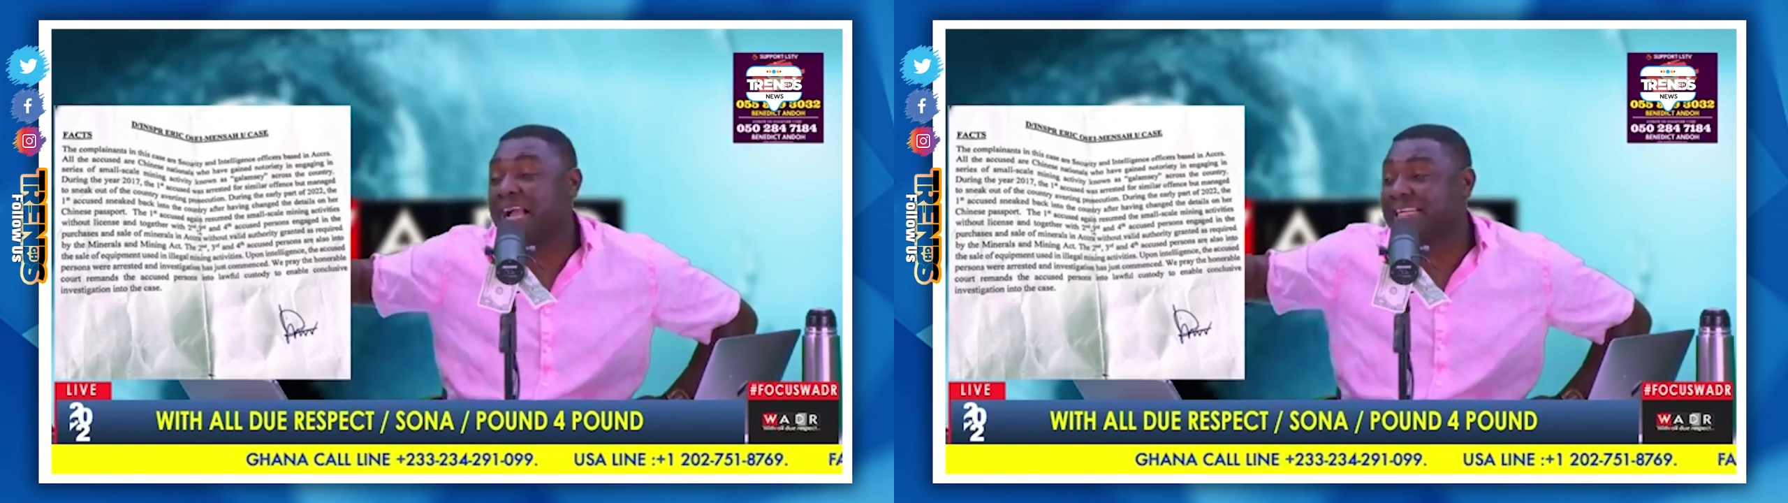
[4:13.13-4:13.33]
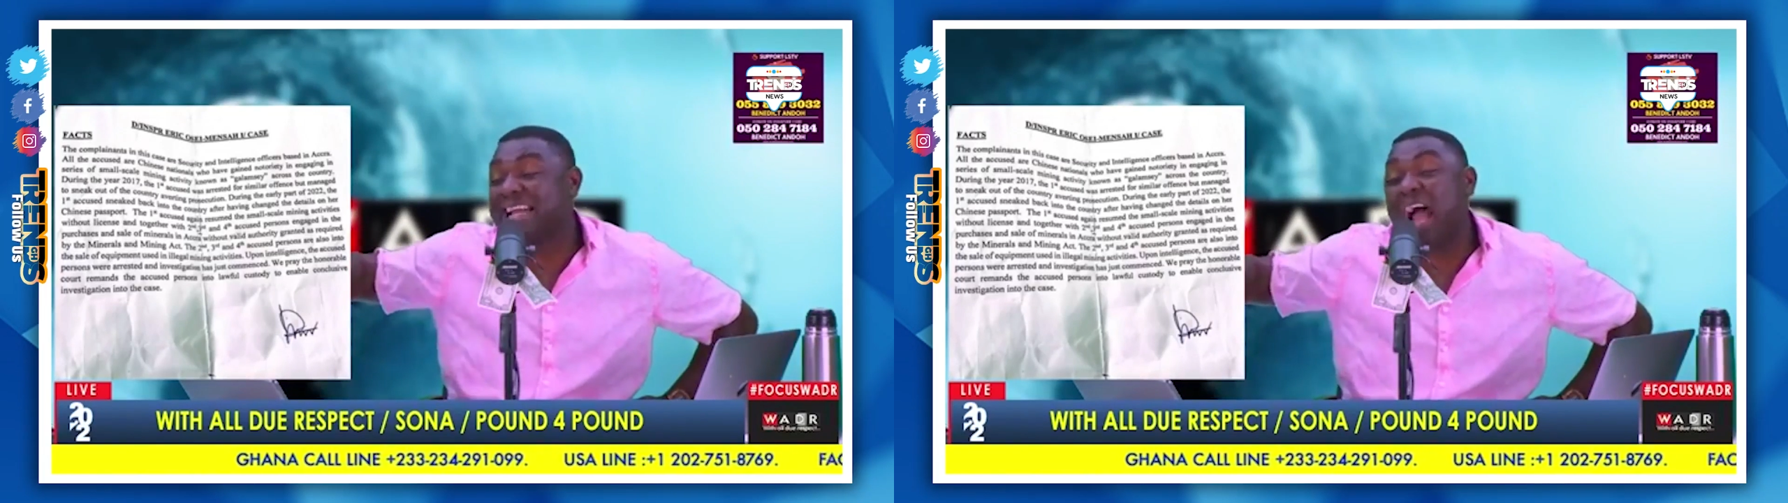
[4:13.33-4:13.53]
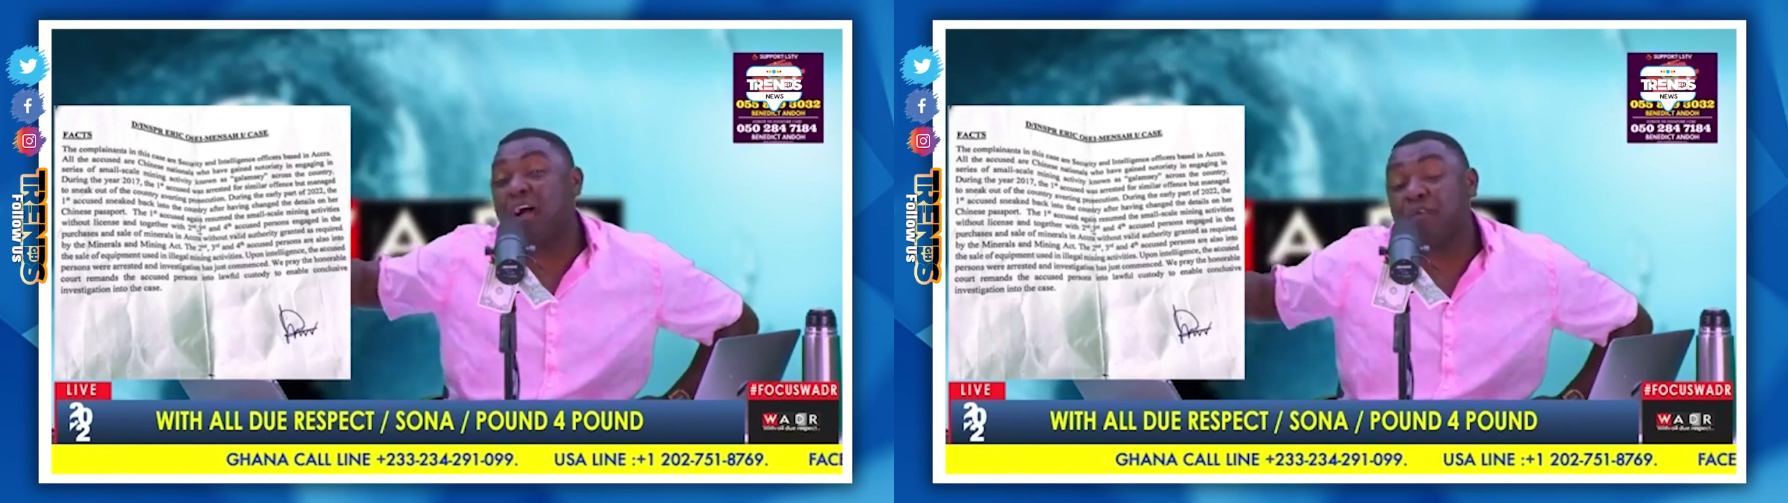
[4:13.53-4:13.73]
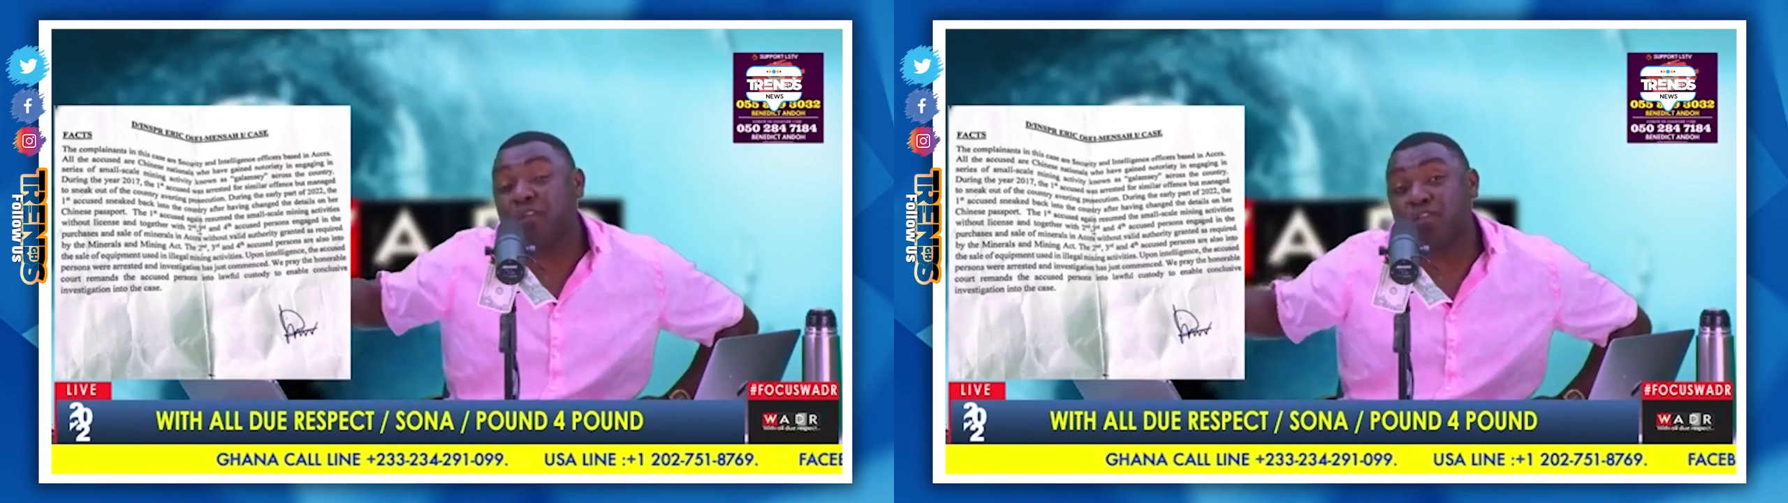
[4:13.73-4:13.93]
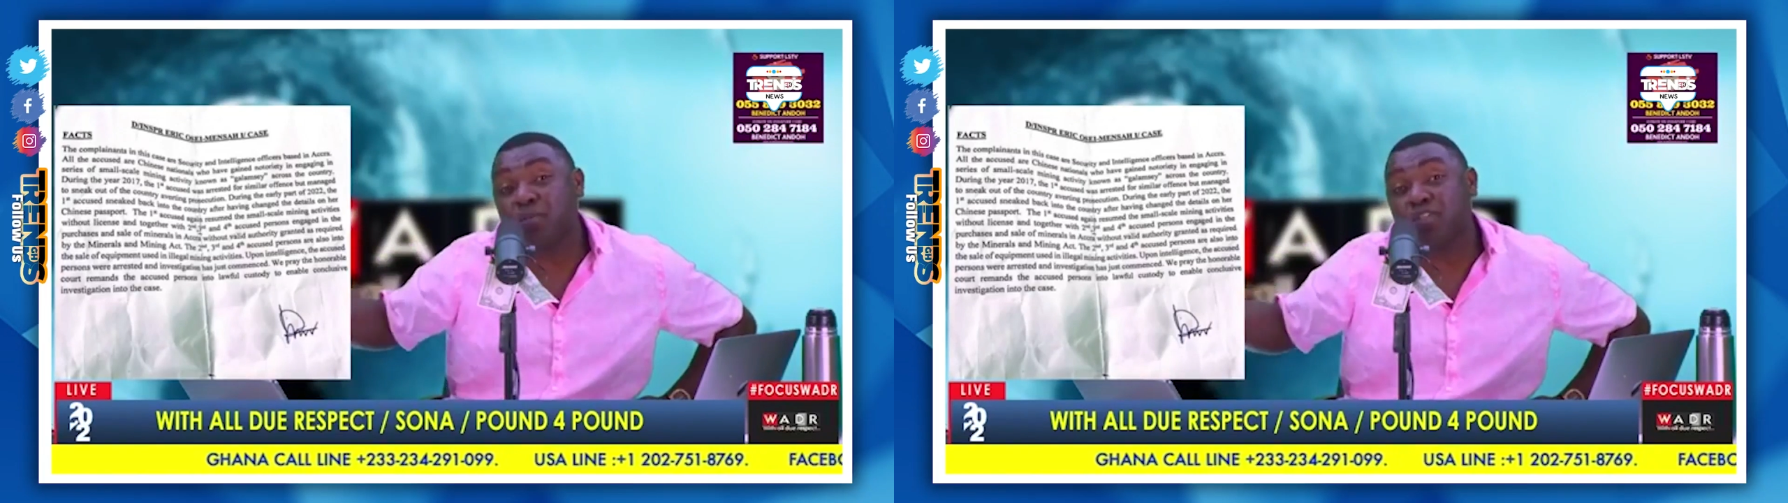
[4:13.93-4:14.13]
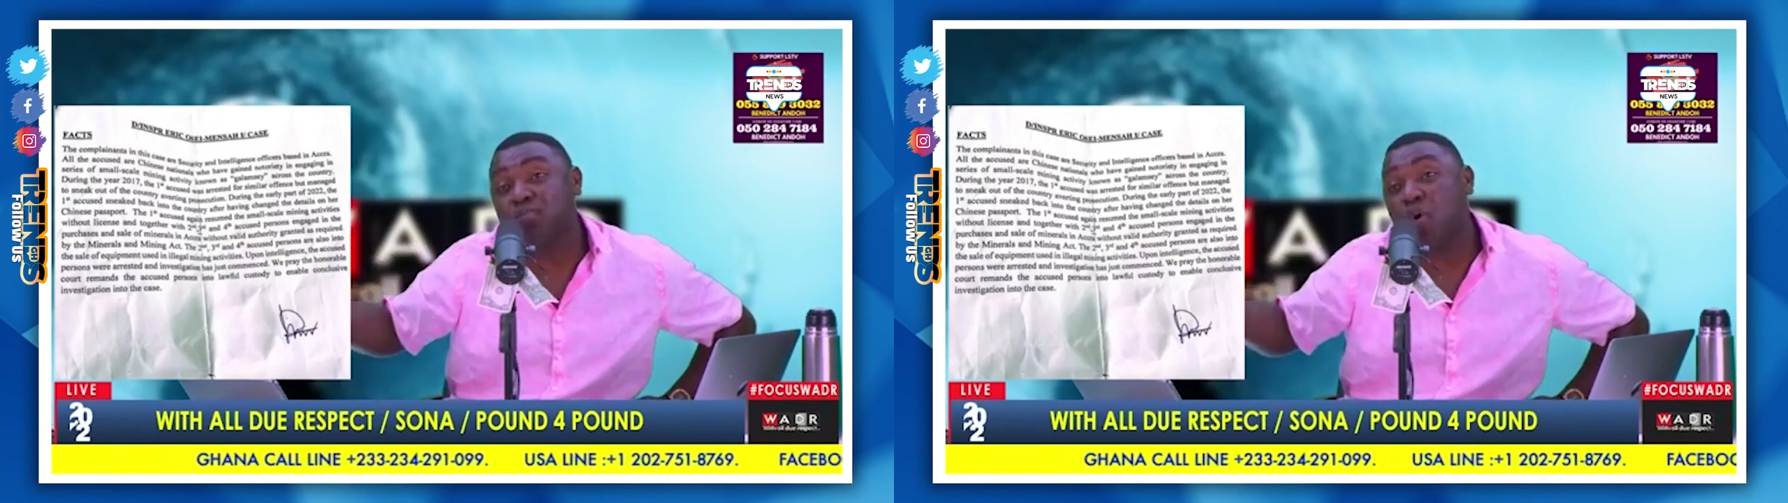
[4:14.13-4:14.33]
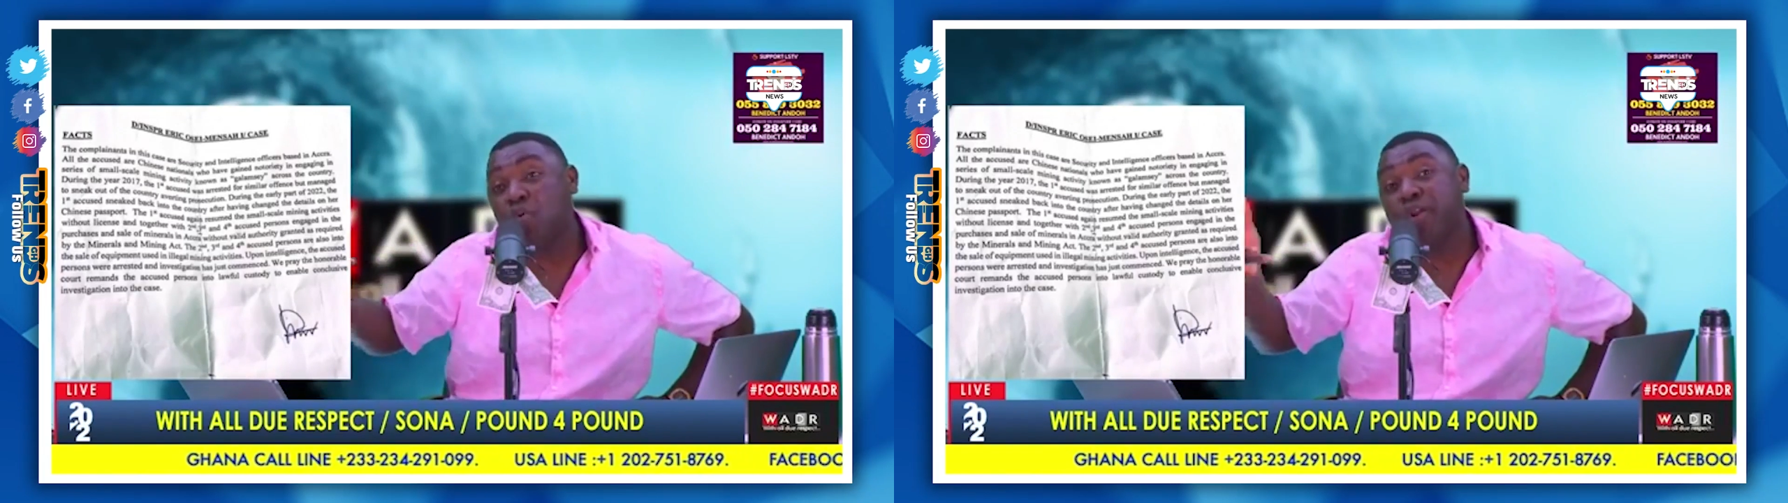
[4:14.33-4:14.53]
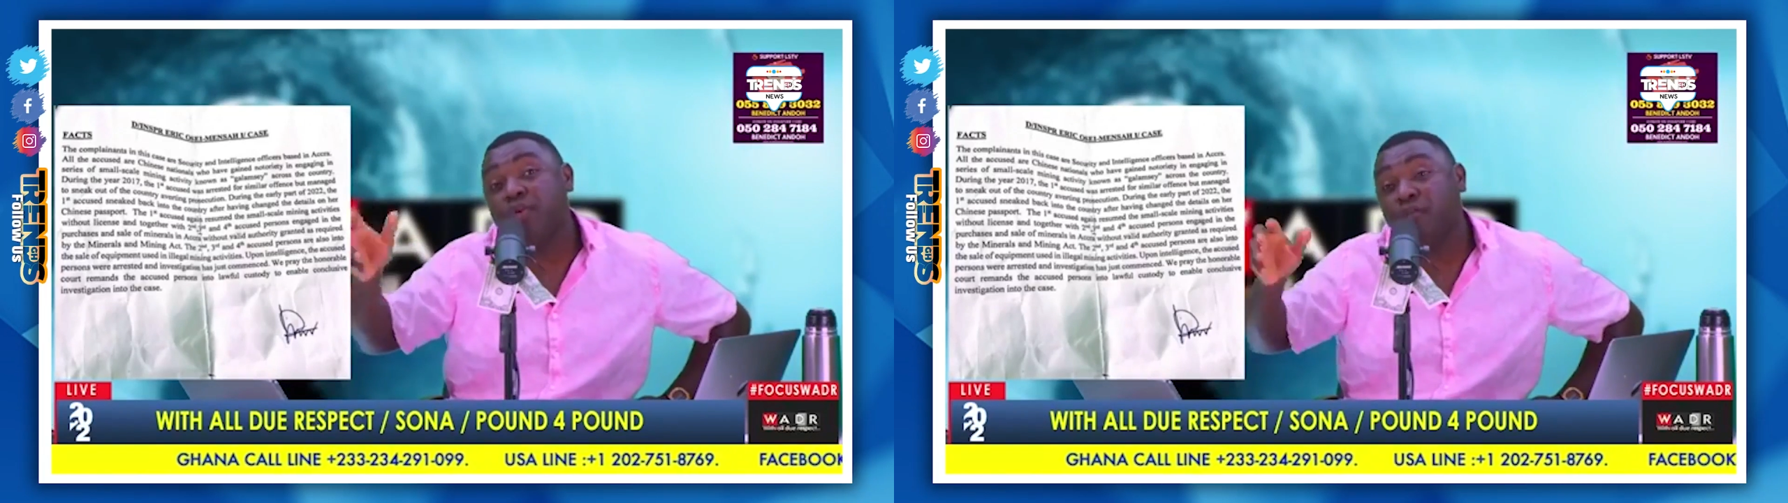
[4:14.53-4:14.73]
carving some small
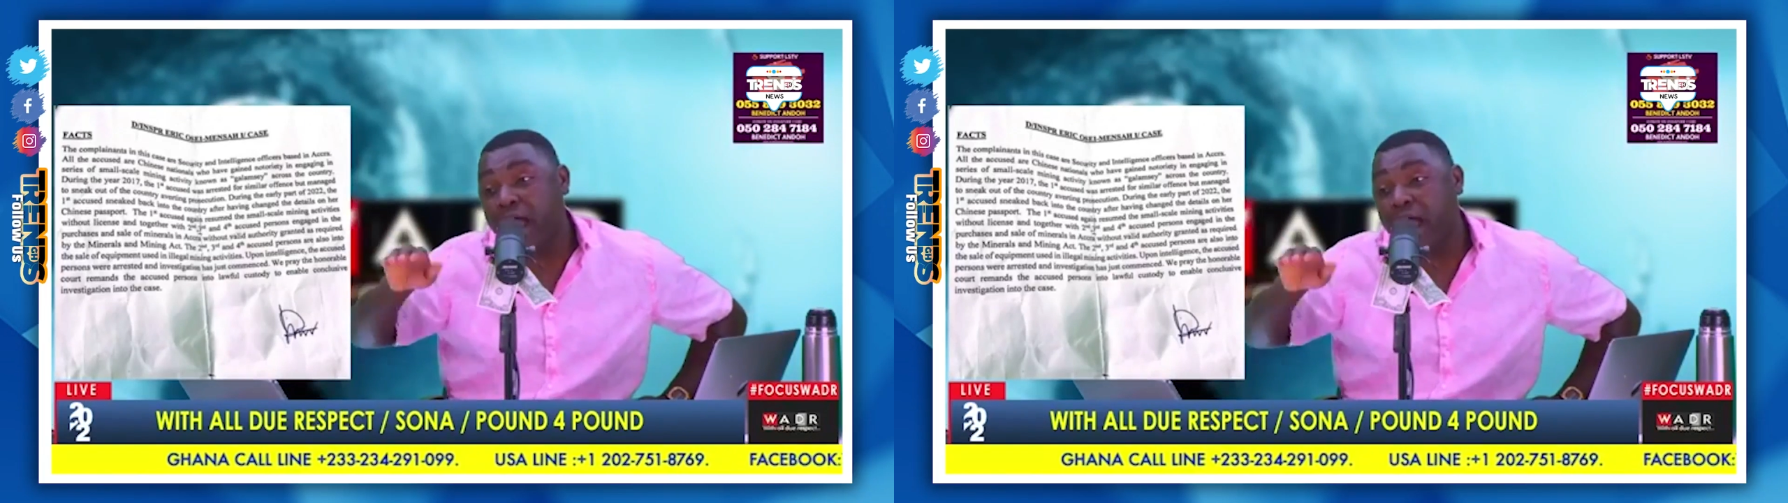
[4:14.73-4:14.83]
window for